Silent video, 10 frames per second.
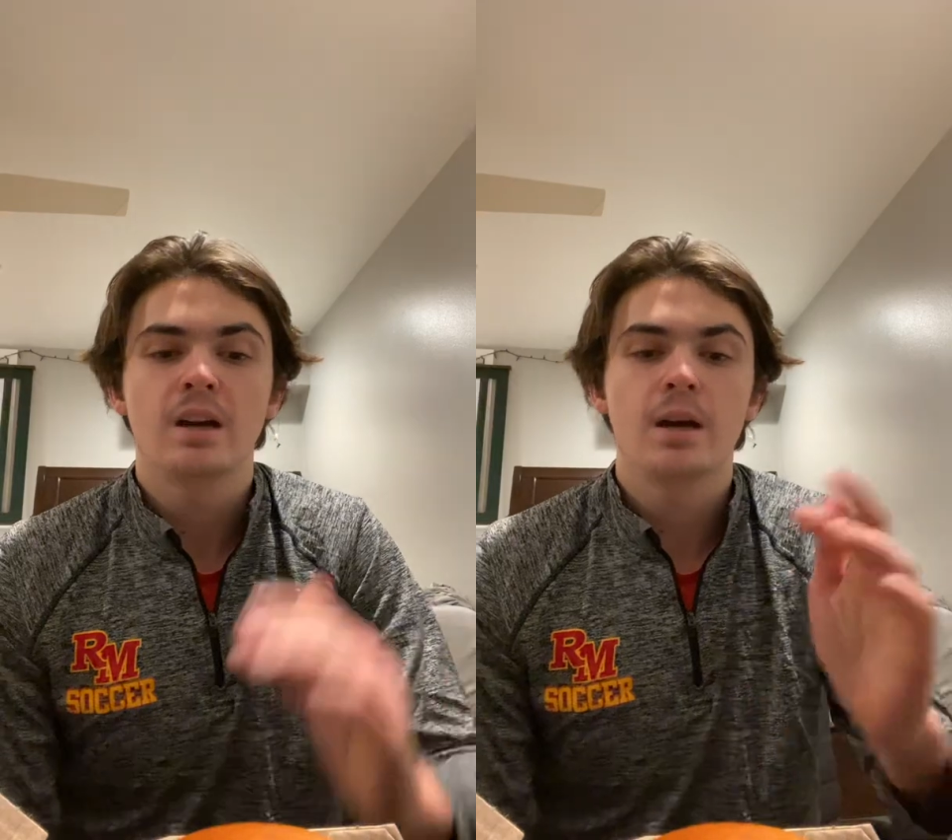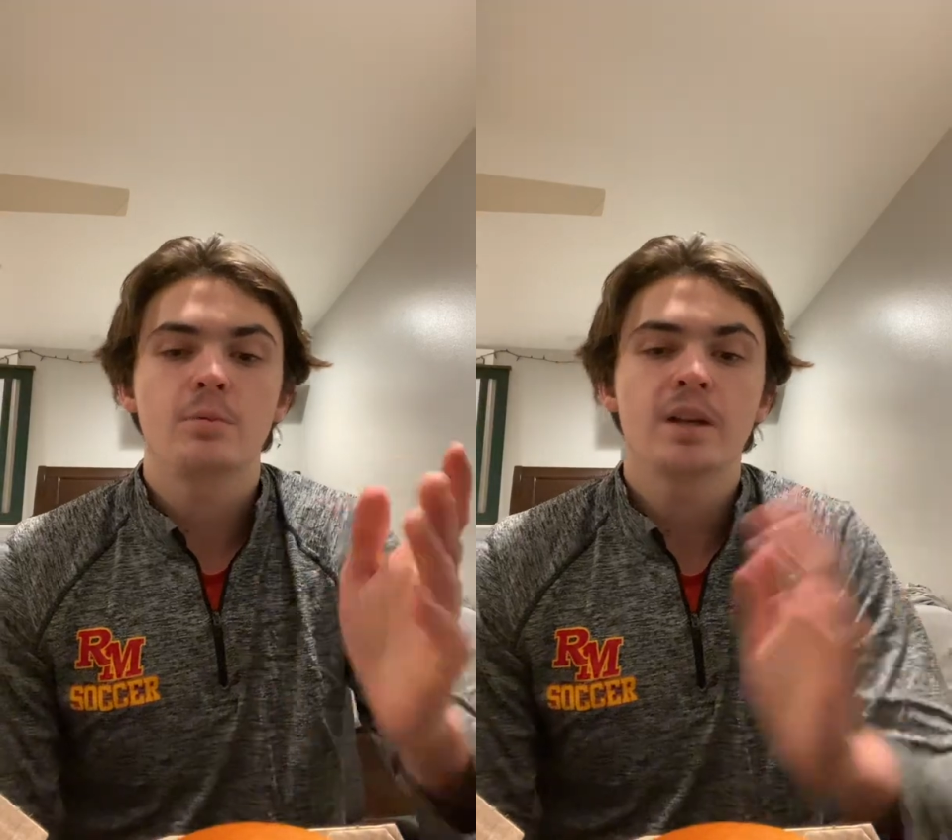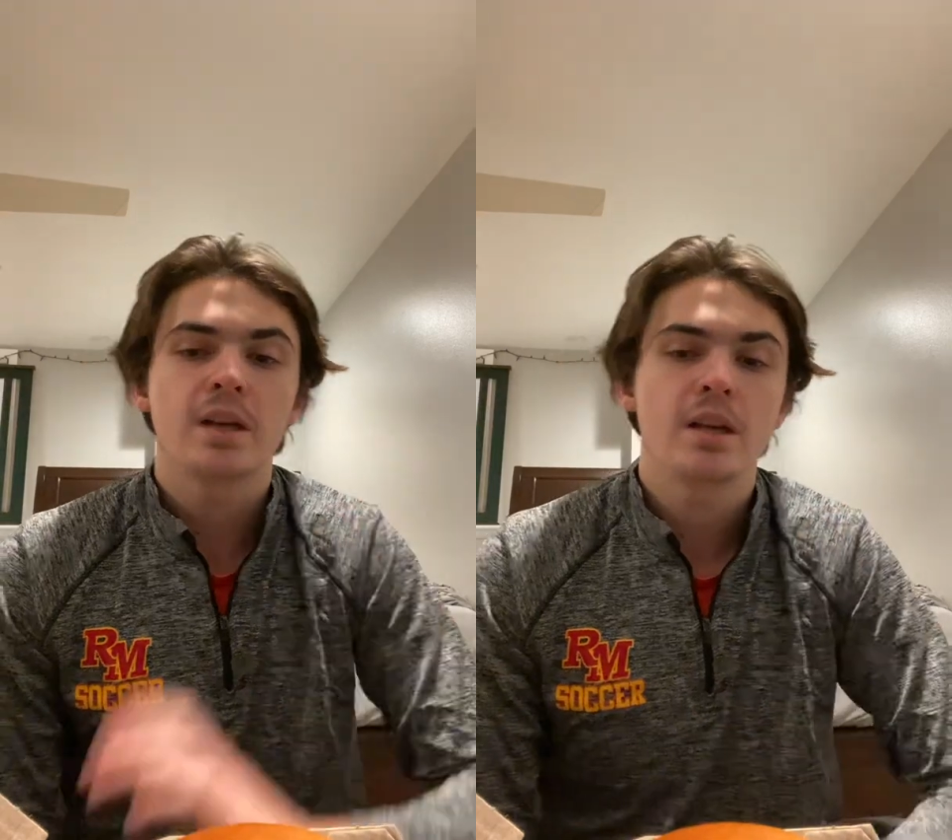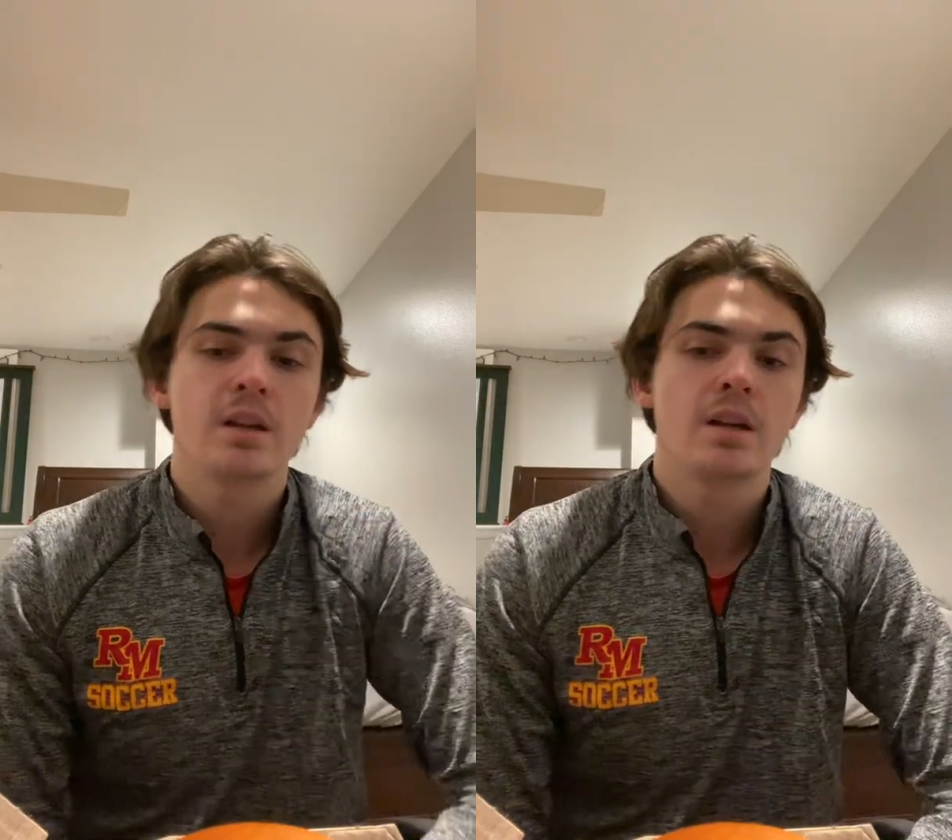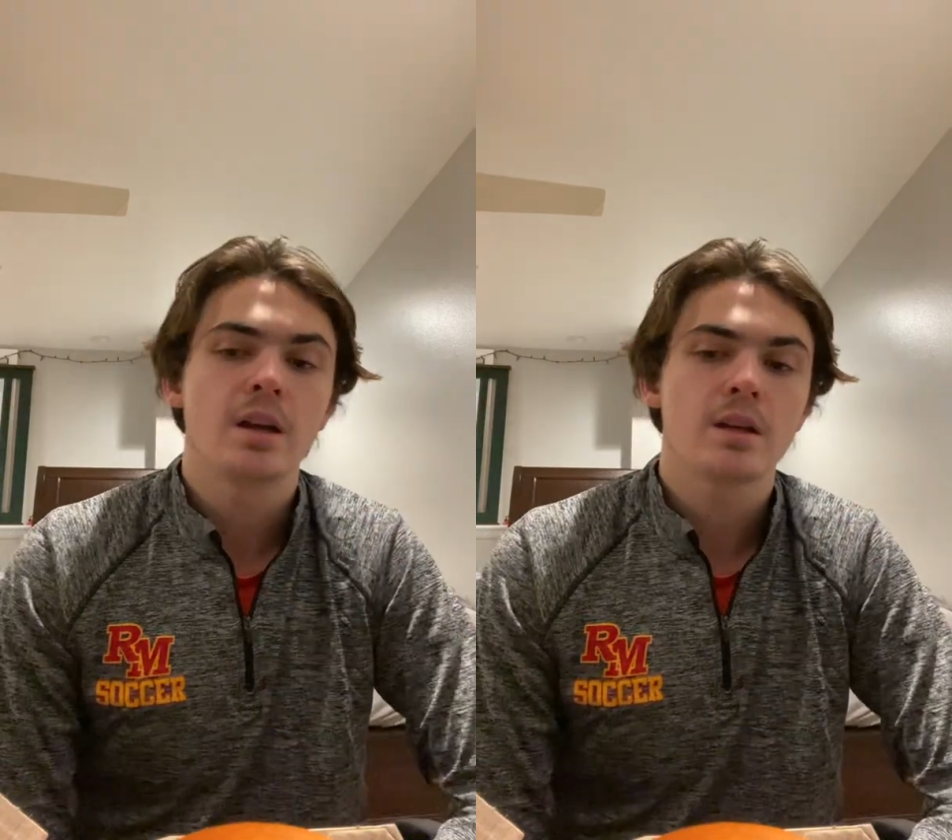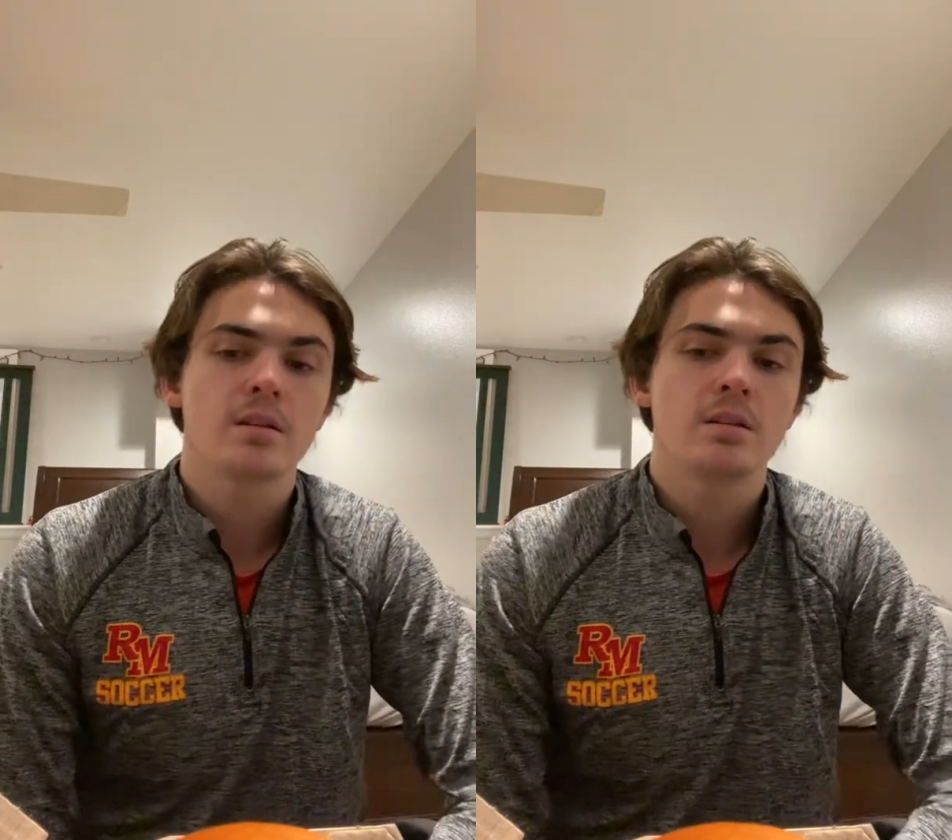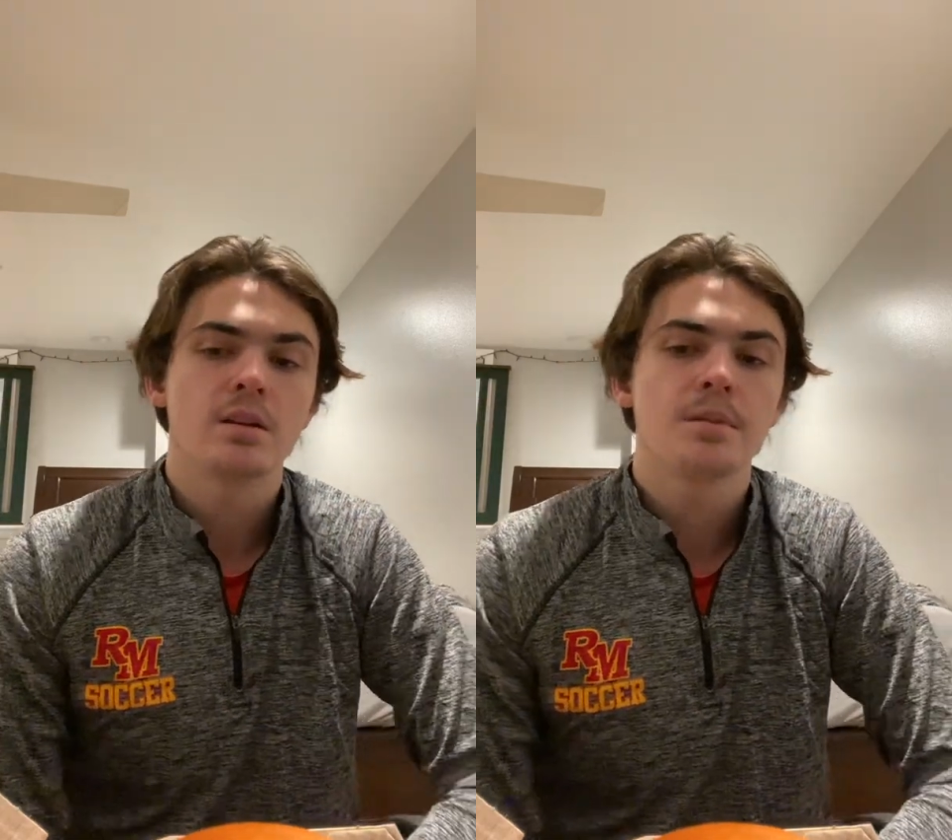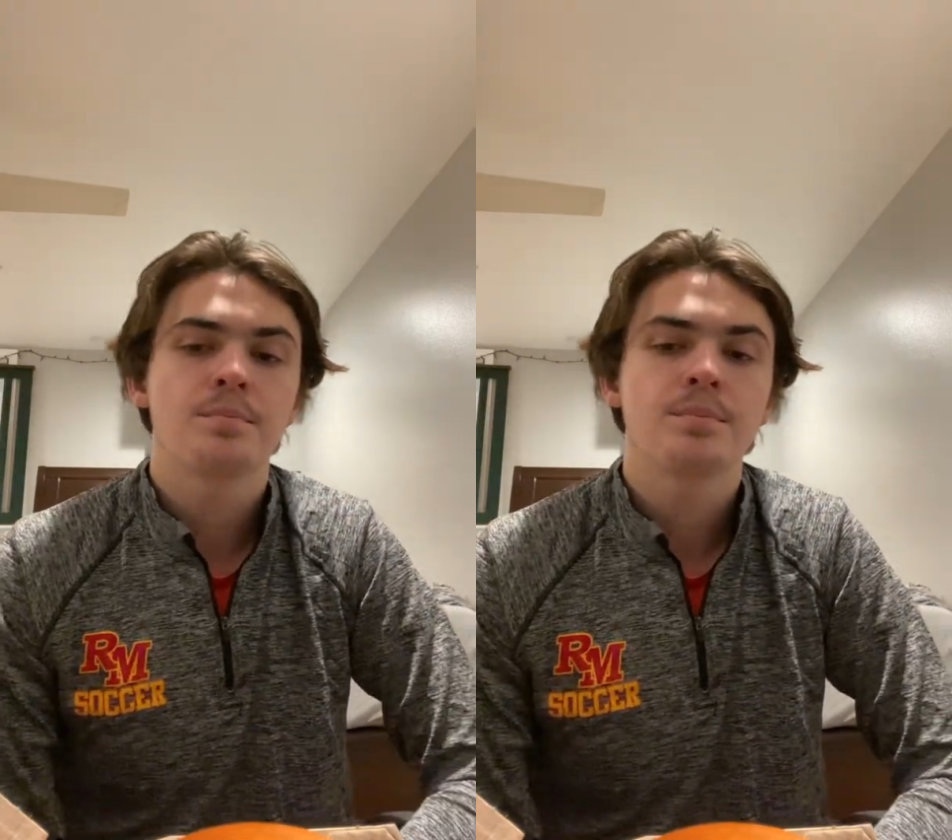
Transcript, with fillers: I went ahead and got the